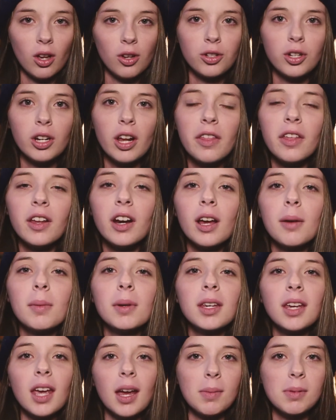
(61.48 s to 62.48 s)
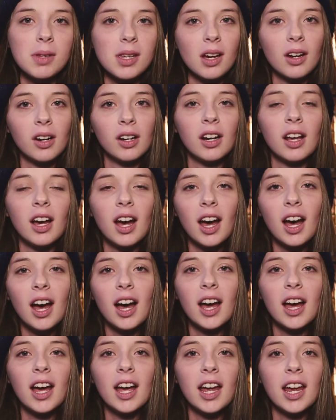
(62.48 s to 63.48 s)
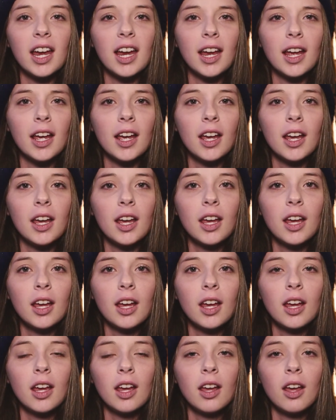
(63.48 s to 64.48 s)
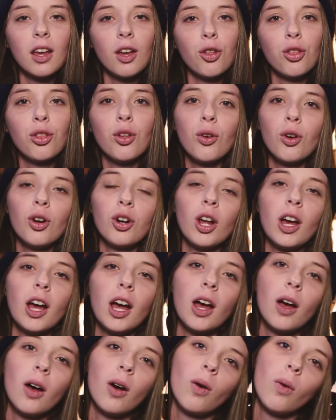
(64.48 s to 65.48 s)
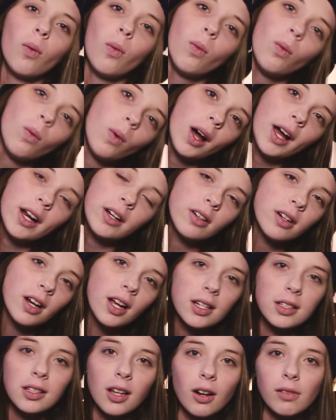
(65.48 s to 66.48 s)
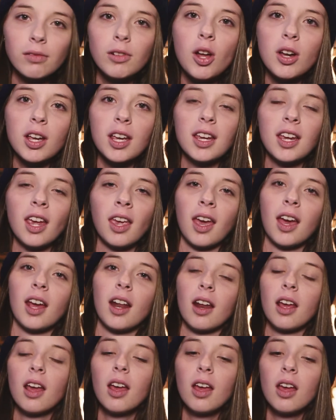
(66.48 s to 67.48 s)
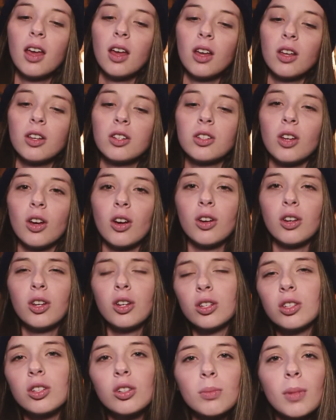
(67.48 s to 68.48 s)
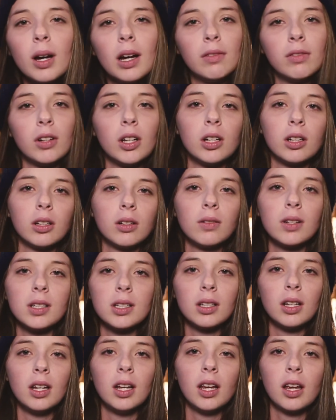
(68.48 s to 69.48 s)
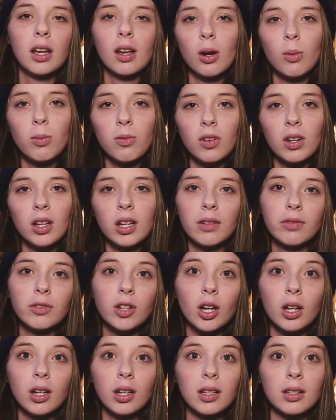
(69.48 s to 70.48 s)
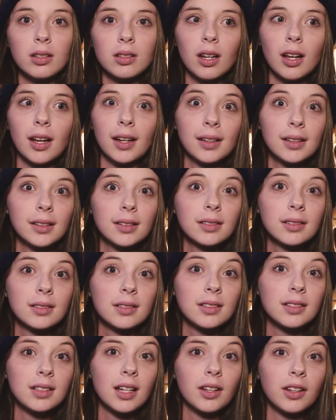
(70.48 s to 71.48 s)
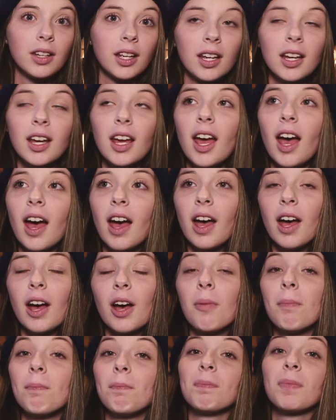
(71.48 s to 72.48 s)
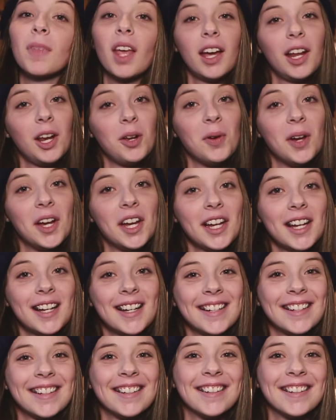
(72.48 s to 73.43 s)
So now that I'm in Cape Town, I thought, why don't I start vlogging again? So you saw my vlog recently, hopefully. If not, it's like down there. Anyway,